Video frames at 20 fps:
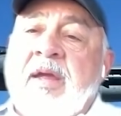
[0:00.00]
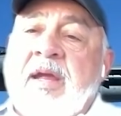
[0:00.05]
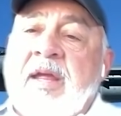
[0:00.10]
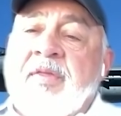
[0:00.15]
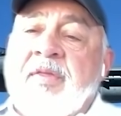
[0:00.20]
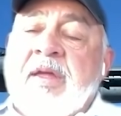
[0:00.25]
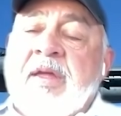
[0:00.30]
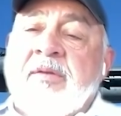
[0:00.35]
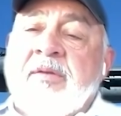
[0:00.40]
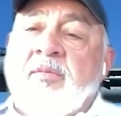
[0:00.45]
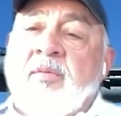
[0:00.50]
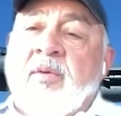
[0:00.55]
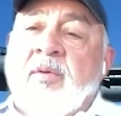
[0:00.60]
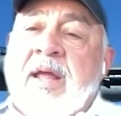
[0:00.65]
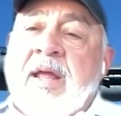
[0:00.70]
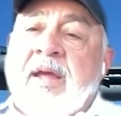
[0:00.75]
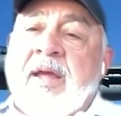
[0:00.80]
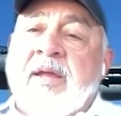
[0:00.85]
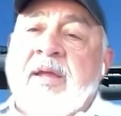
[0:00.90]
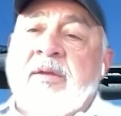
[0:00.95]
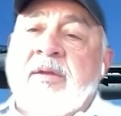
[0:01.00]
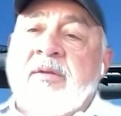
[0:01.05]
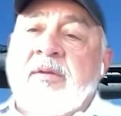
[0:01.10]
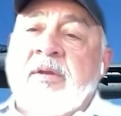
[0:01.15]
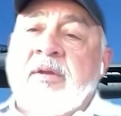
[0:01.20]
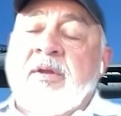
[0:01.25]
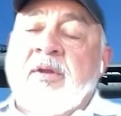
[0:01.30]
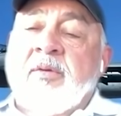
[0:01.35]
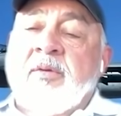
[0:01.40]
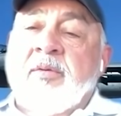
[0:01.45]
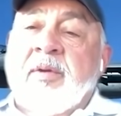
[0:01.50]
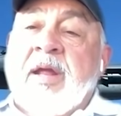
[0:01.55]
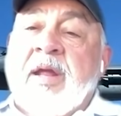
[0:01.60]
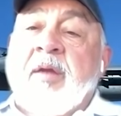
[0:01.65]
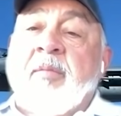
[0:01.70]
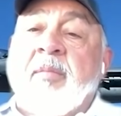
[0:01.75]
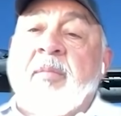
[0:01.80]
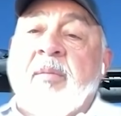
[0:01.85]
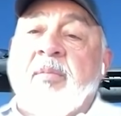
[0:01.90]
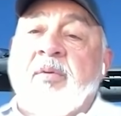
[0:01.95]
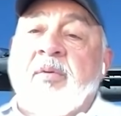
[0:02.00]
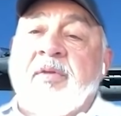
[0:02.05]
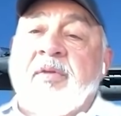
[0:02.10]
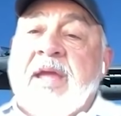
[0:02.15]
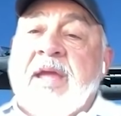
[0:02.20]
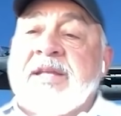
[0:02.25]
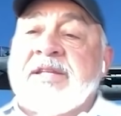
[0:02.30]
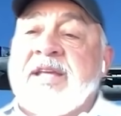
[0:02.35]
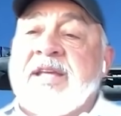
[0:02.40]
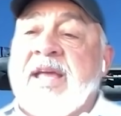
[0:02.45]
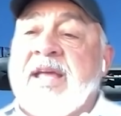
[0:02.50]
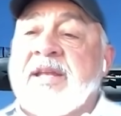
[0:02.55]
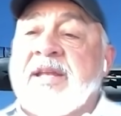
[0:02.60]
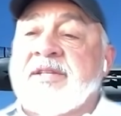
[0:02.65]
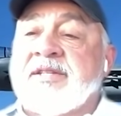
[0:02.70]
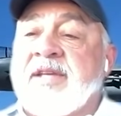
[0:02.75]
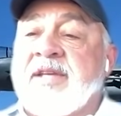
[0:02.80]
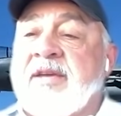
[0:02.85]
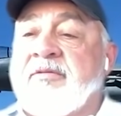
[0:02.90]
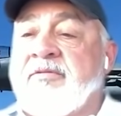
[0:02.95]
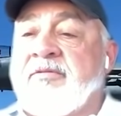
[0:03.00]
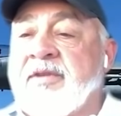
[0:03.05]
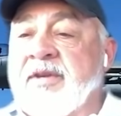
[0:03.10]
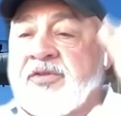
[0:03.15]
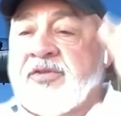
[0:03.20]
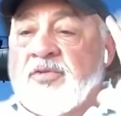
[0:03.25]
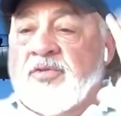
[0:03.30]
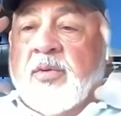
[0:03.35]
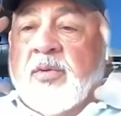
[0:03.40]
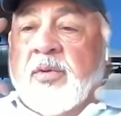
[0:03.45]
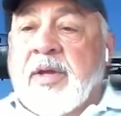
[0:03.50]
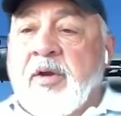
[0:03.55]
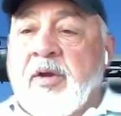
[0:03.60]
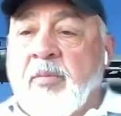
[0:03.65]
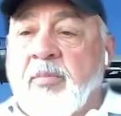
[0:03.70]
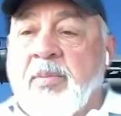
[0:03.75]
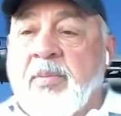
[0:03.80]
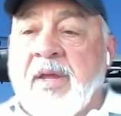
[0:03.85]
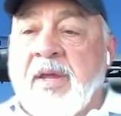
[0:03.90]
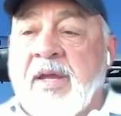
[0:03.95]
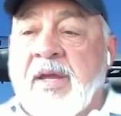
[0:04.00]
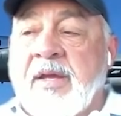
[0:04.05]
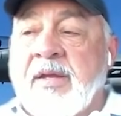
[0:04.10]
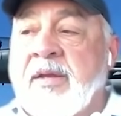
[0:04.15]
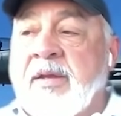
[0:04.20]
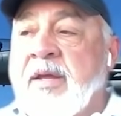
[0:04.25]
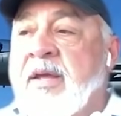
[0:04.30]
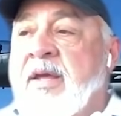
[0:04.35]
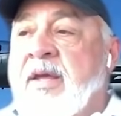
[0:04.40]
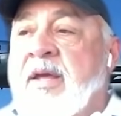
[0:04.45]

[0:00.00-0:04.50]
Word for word: and then when I, you know, you got to remember the A ten is a visual airplane.